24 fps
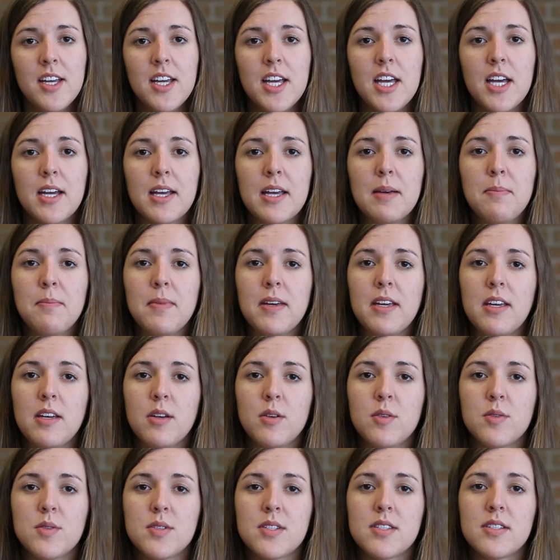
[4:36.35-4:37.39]
it can be
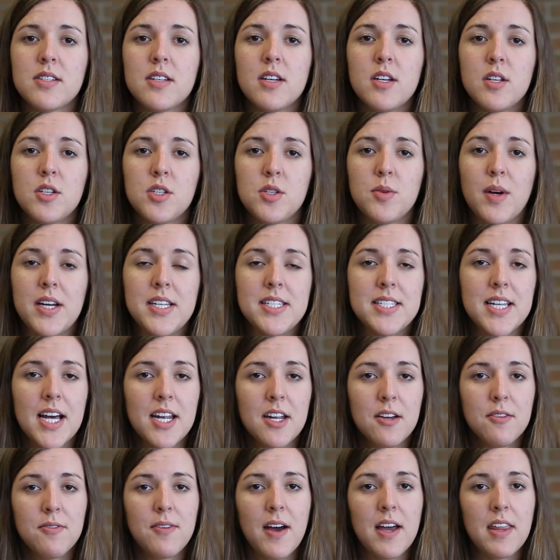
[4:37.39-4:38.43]
used to
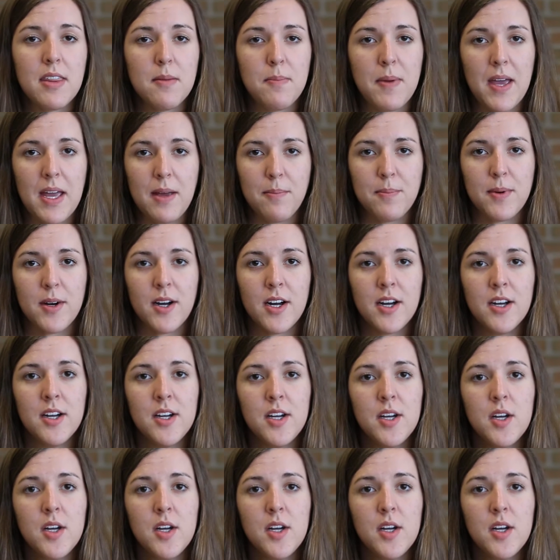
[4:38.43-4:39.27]
identify the paper